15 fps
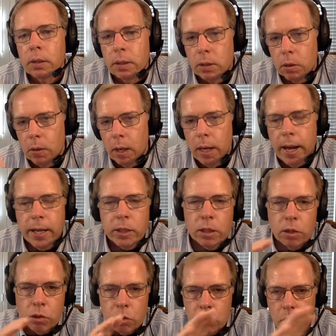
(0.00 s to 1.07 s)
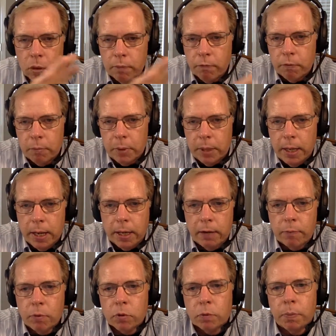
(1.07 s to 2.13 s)
So I ask it sort of from a
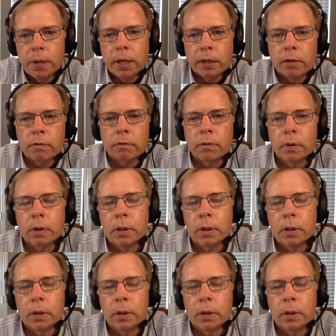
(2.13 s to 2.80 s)
negative perspective.